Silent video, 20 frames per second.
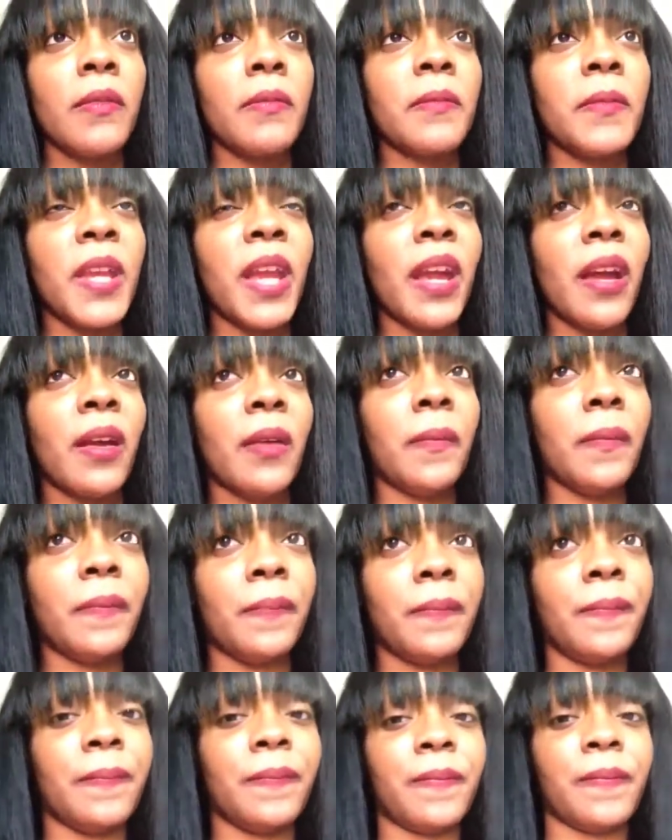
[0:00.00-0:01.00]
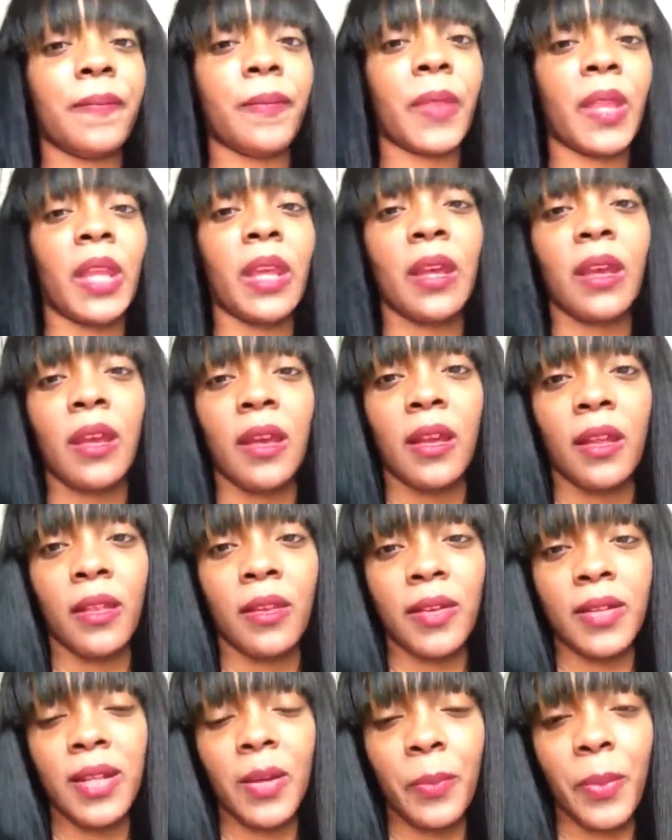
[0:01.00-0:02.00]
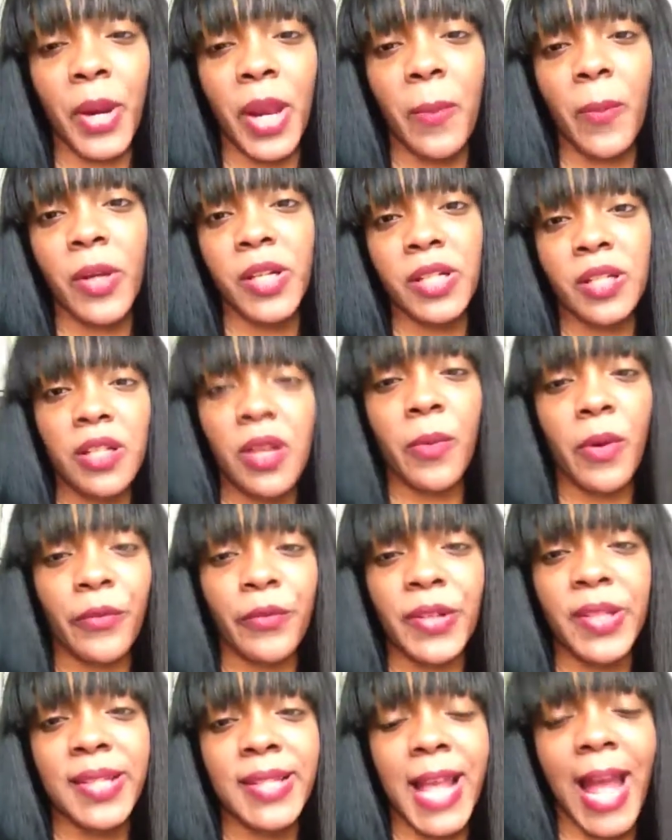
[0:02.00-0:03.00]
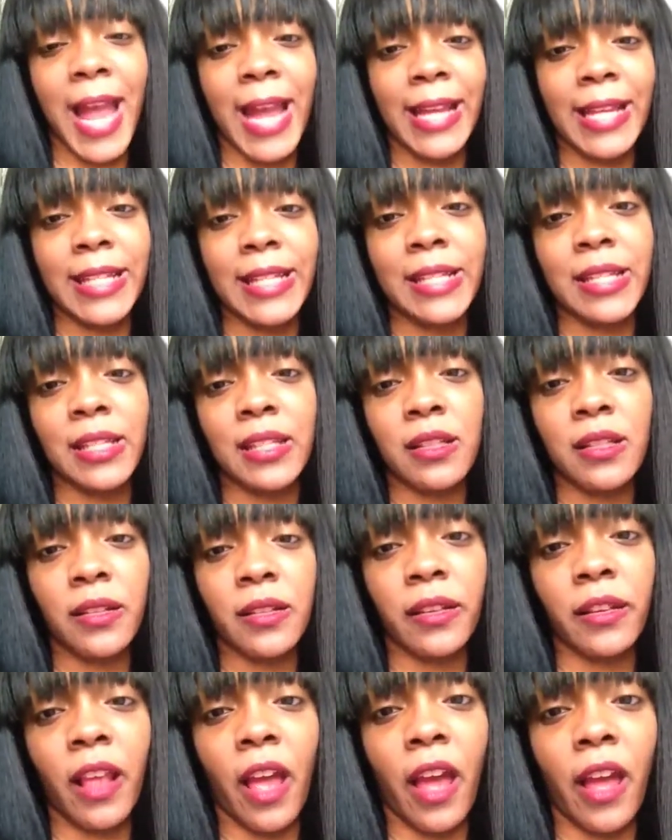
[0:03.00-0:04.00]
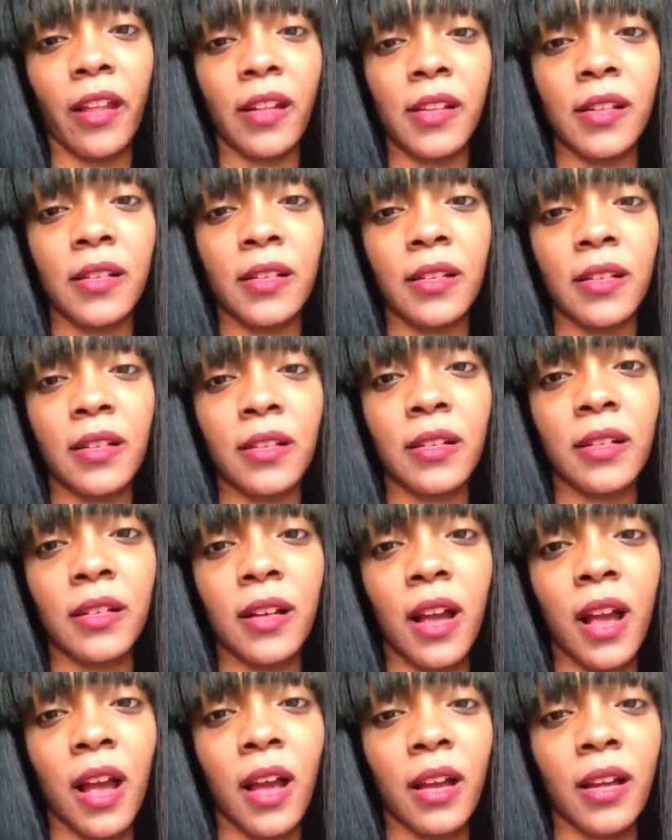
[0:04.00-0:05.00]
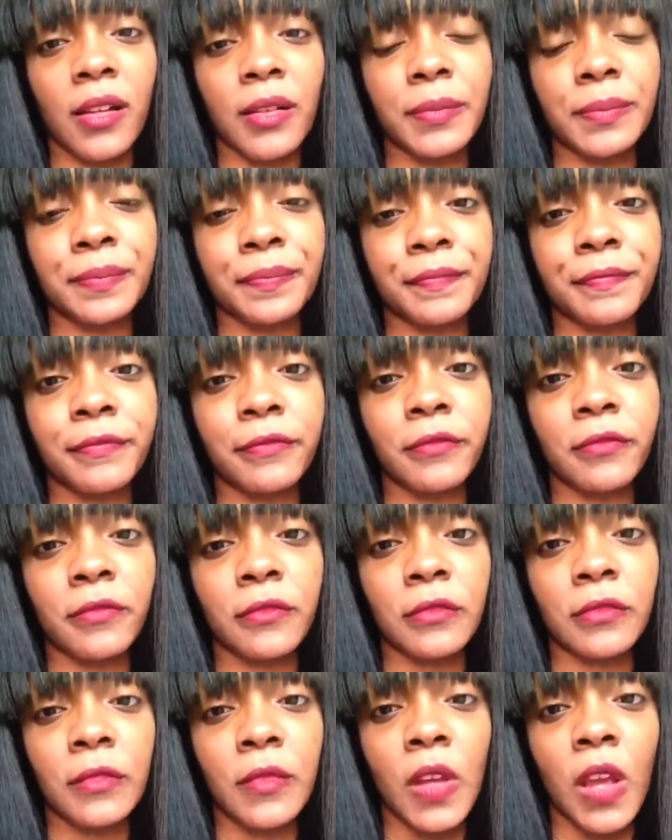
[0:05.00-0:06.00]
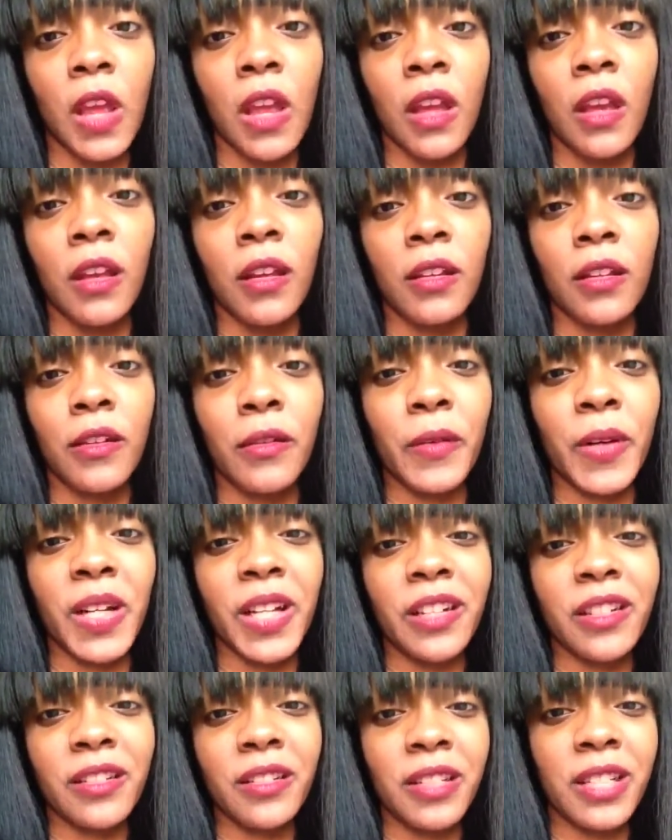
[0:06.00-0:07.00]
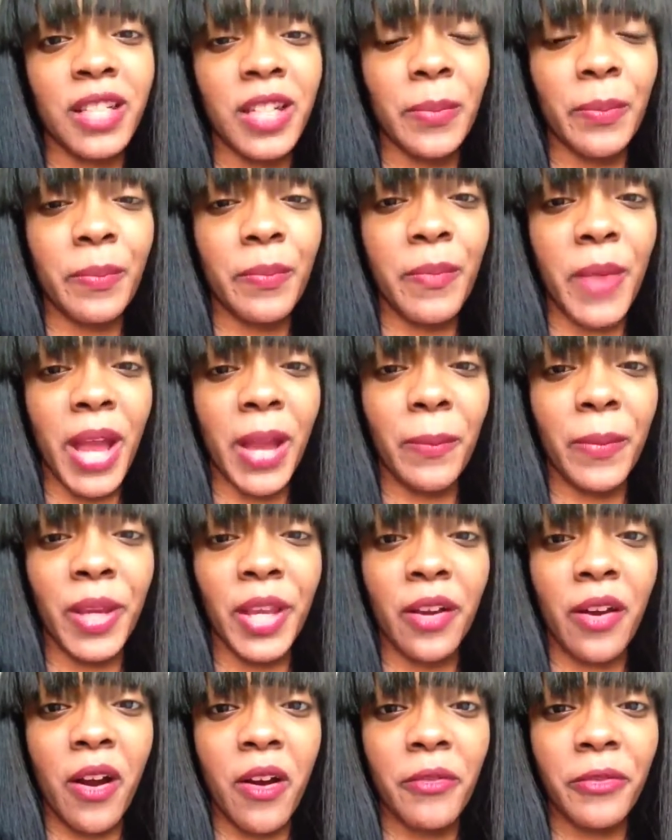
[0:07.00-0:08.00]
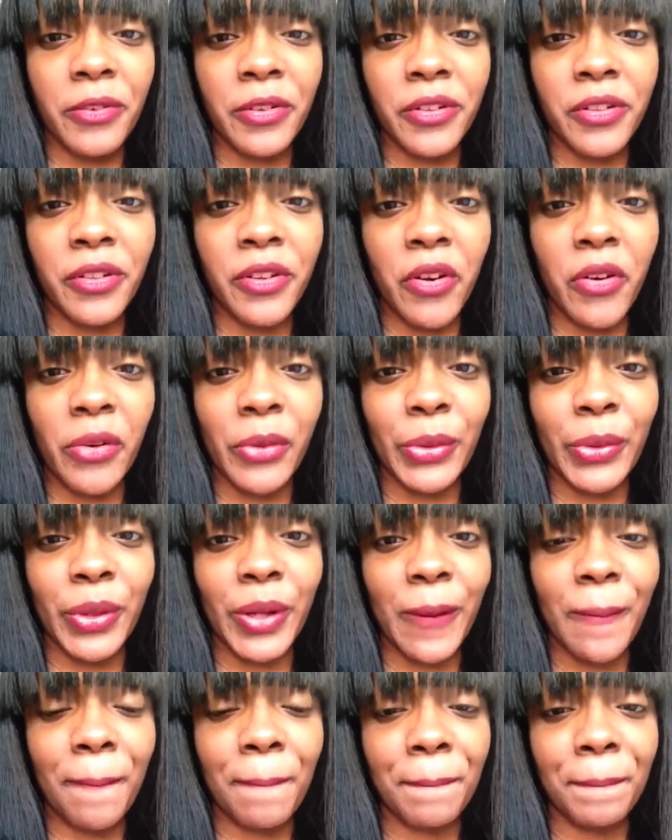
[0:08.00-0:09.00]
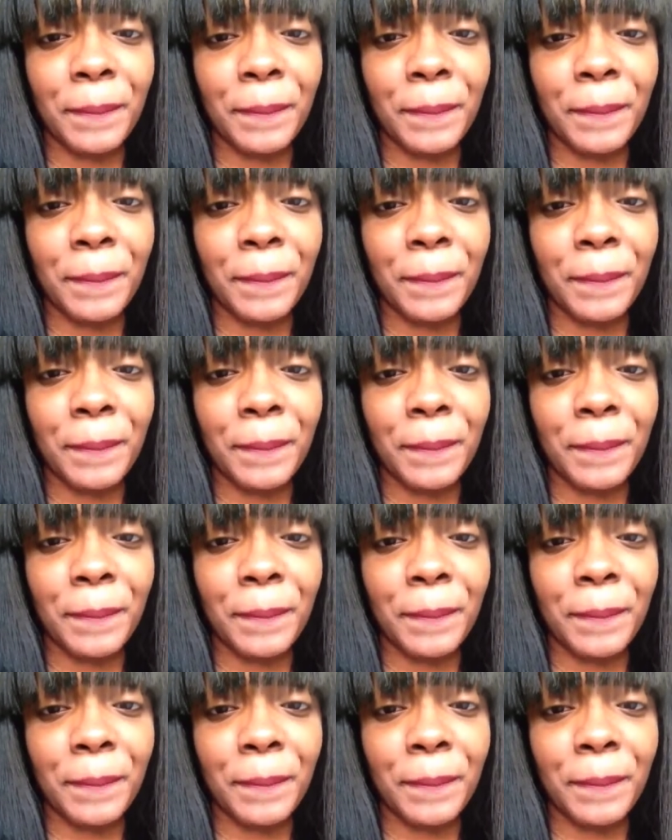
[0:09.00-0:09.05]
yeah, those are pretty much some of the signs that um, your relationship might be over, or